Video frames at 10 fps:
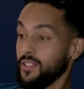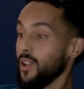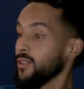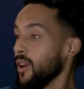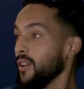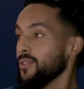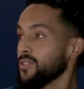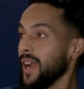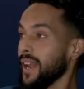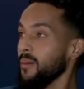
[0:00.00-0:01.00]
is so going off
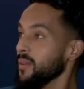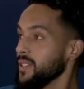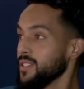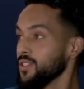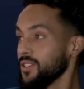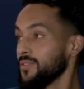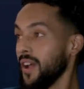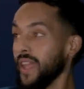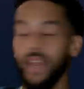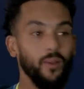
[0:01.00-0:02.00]
track now, but it's no, just
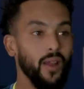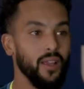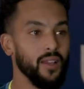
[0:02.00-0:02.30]
funny have, anyway. No, you